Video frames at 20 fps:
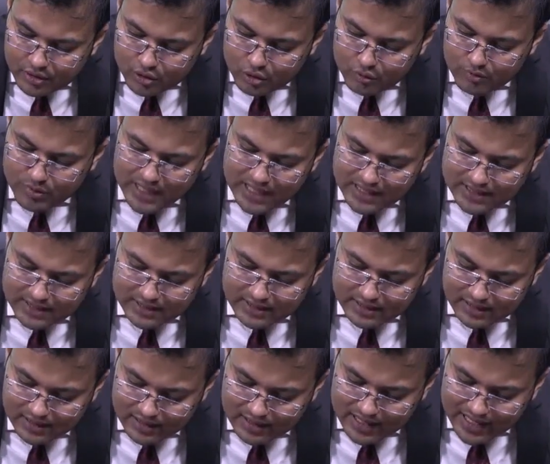To pass
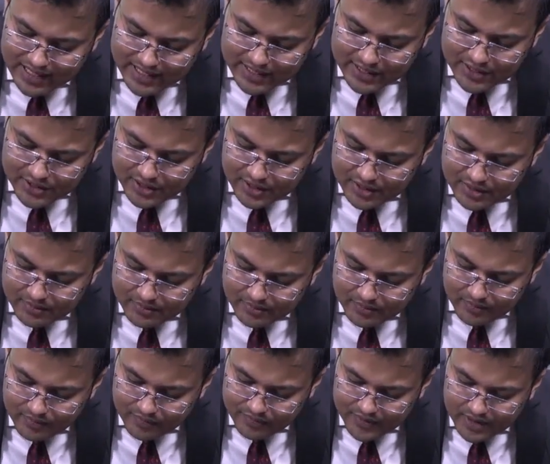ligature
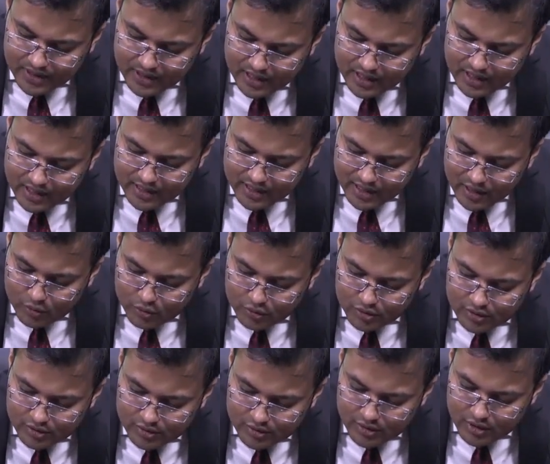
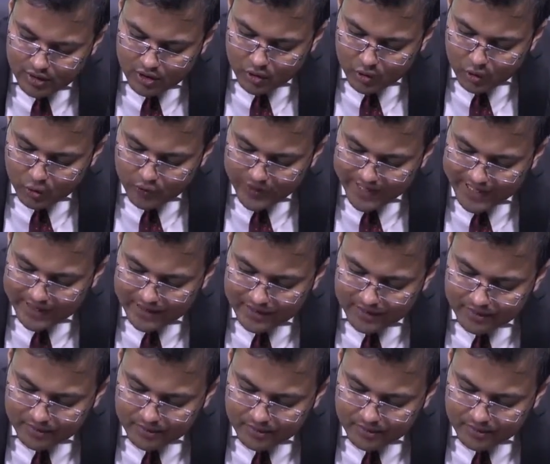around vein.